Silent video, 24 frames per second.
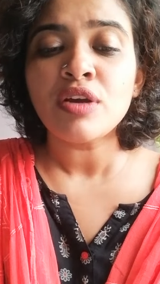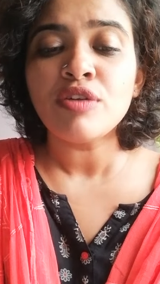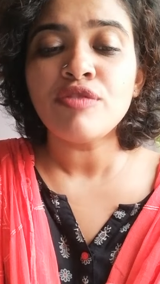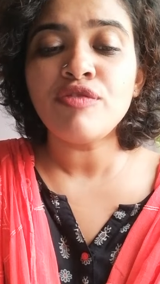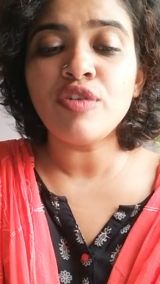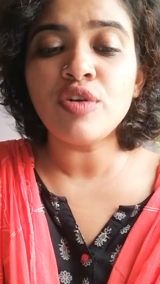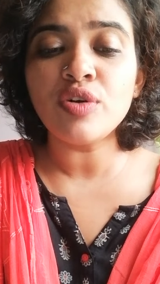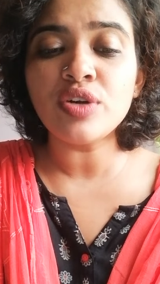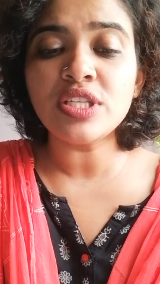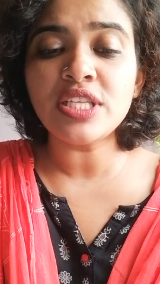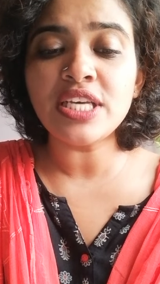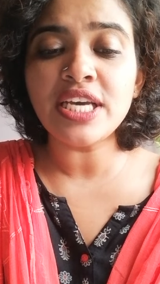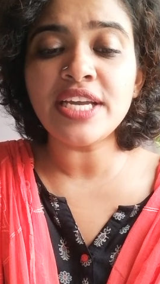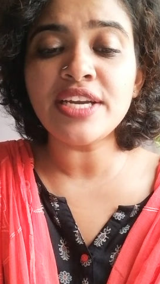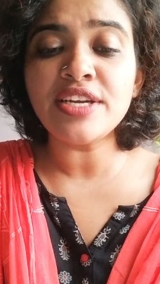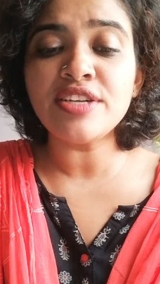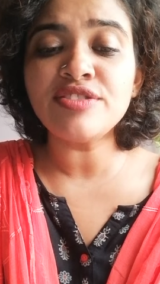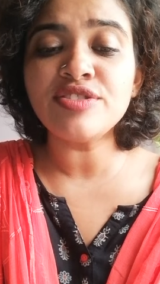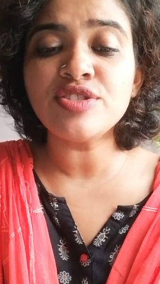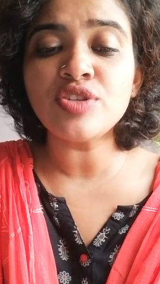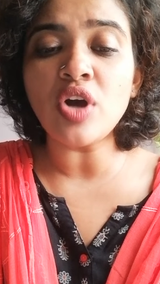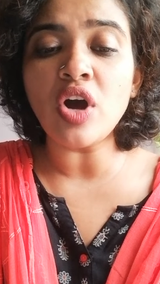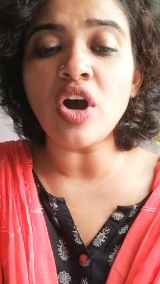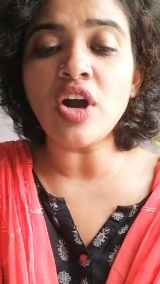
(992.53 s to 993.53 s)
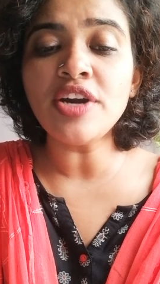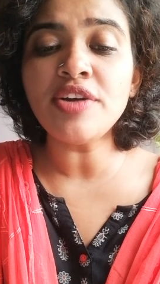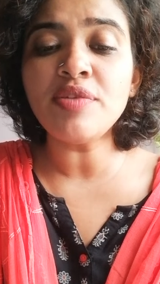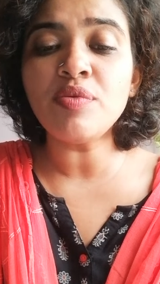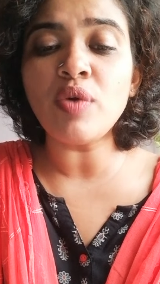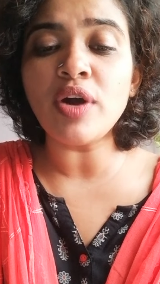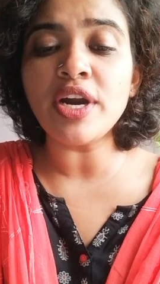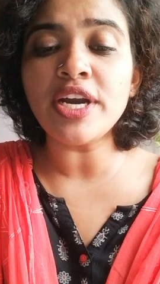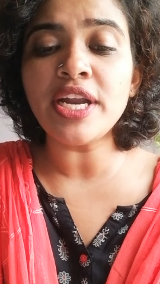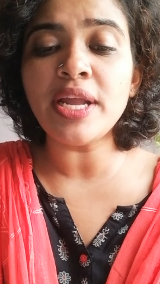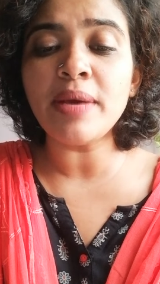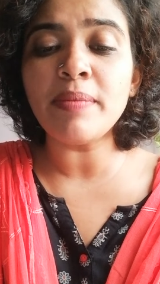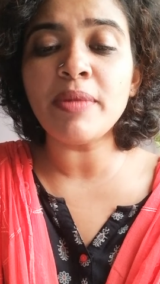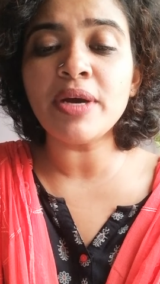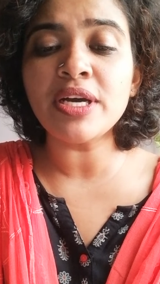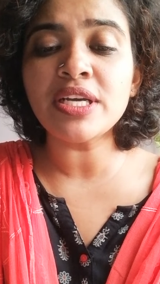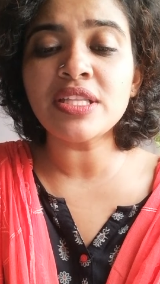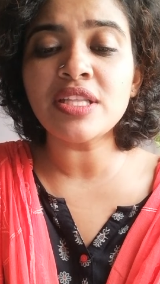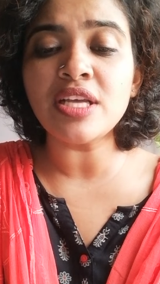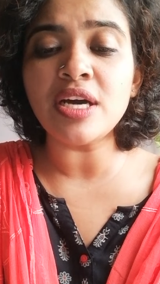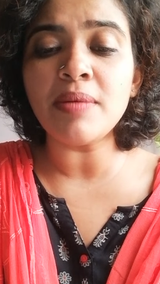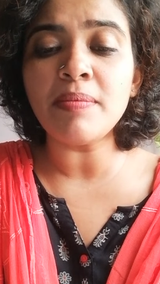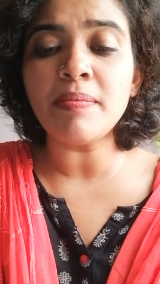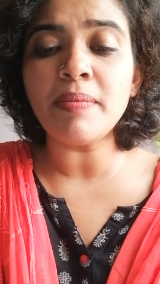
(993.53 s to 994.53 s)
for there is not one
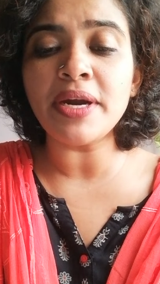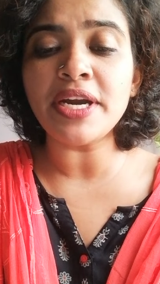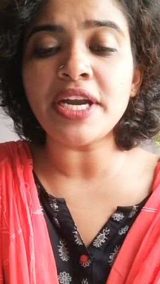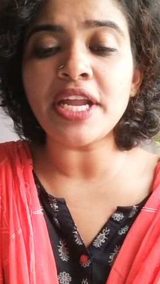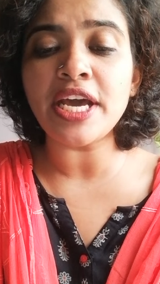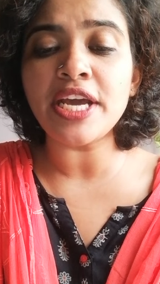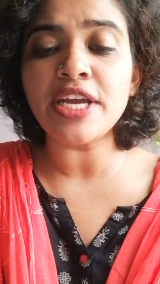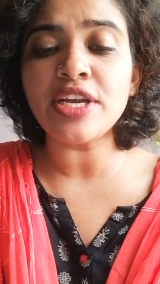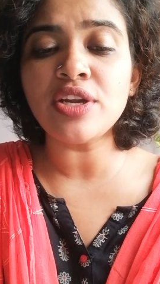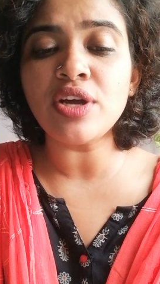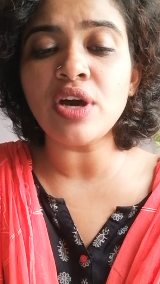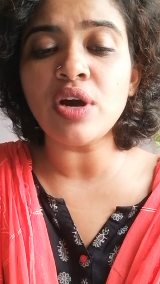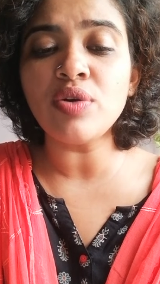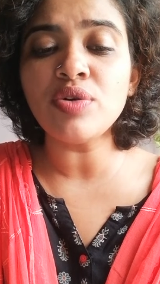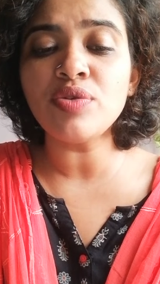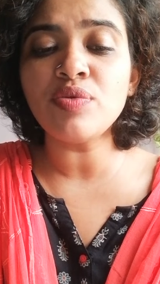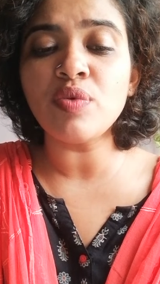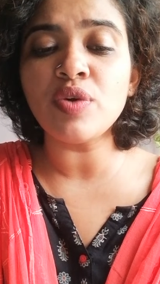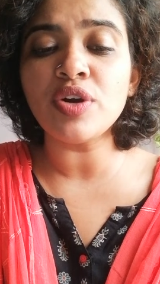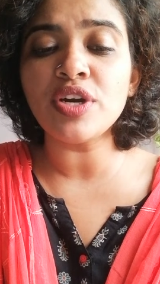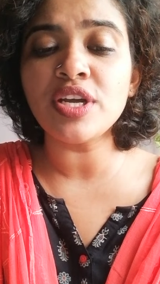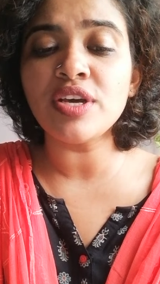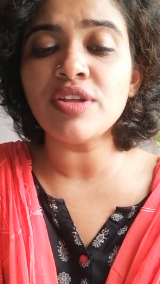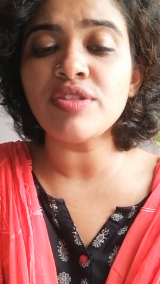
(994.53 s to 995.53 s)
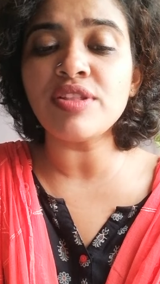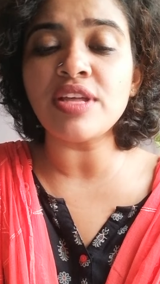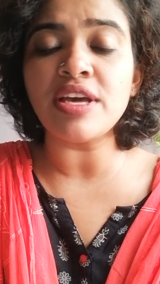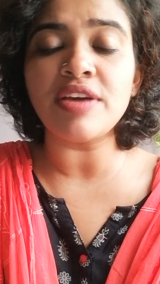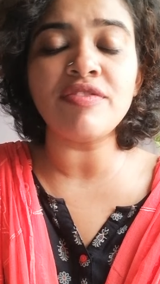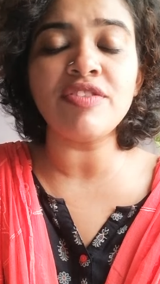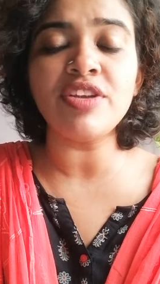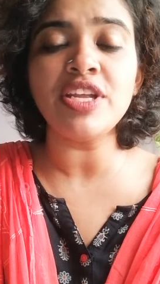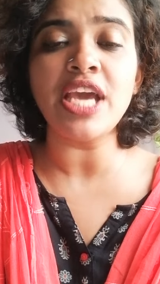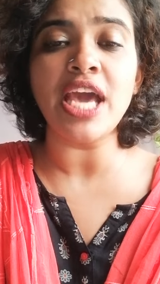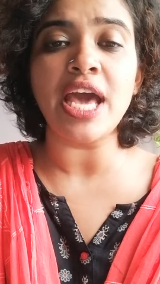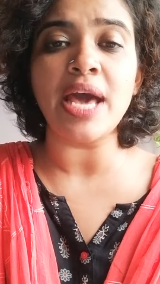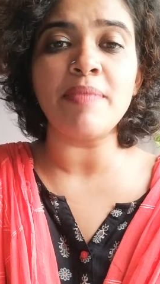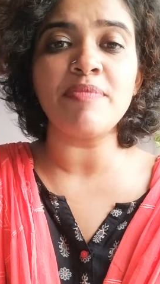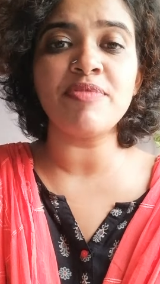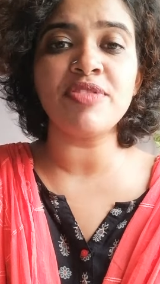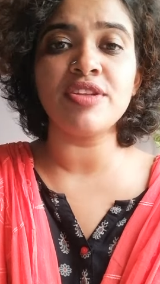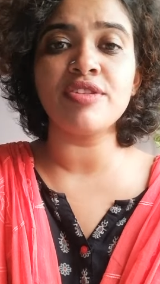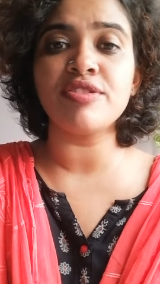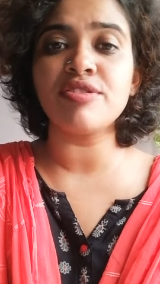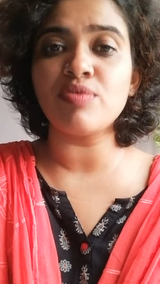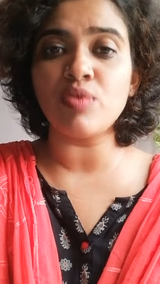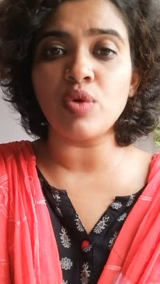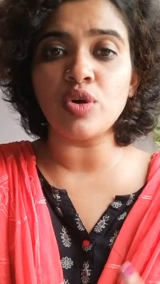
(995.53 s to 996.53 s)
among them, but I doubt one his every
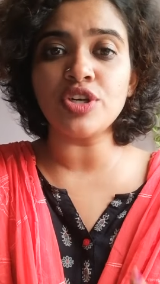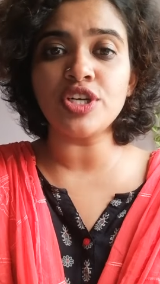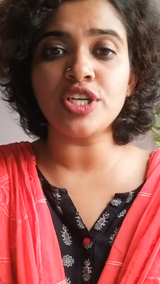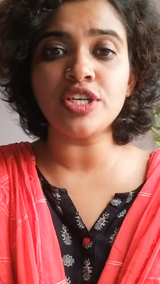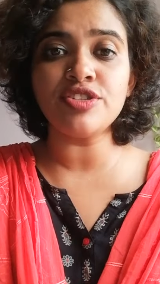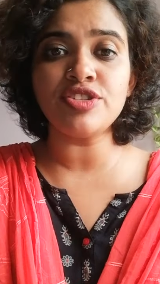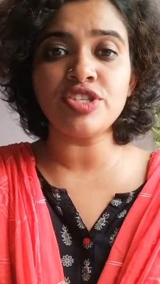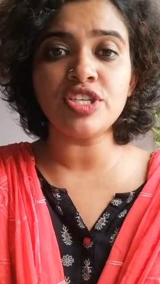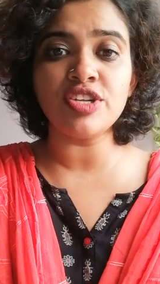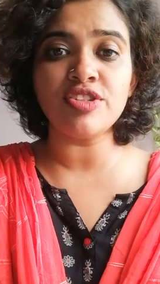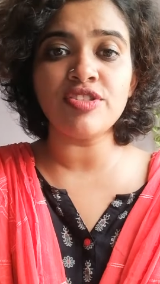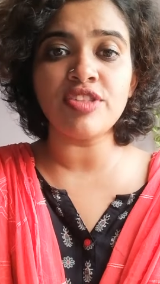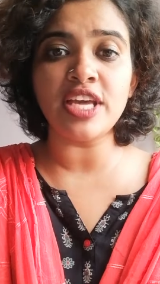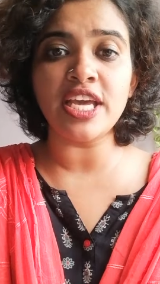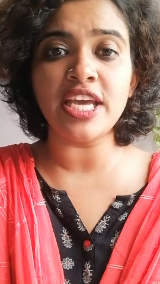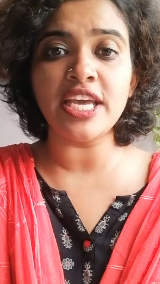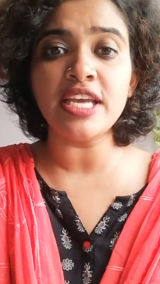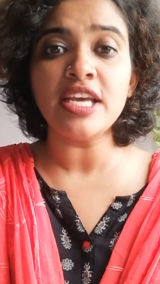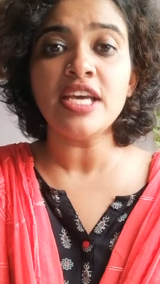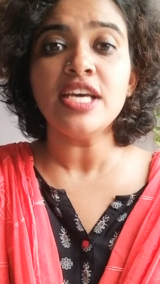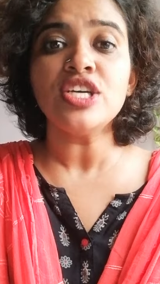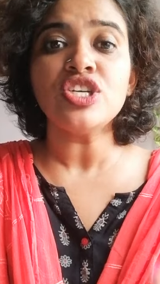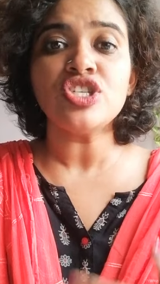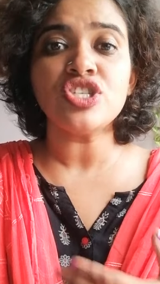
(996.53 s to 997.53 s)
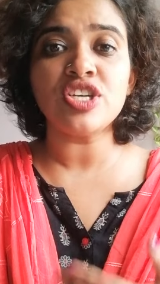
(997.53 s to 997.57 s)
absence. What is she saying?